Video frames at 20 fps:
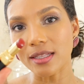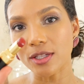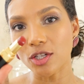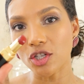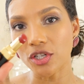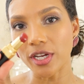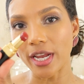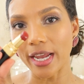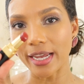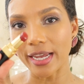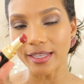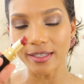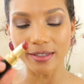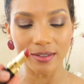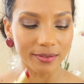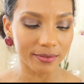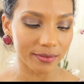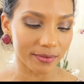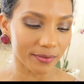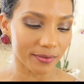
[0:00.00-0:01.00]
shade
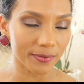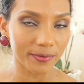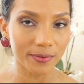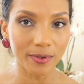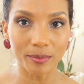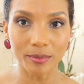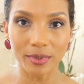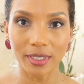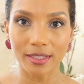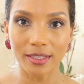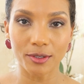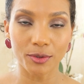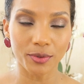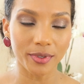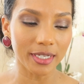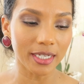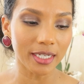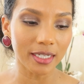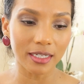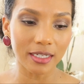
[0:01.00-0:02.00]
from the
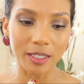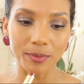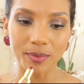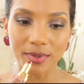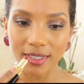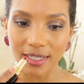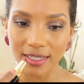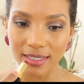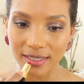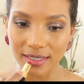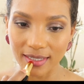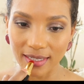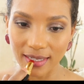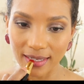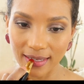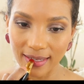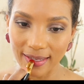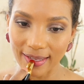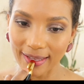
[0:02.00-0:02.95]
three lipsticks.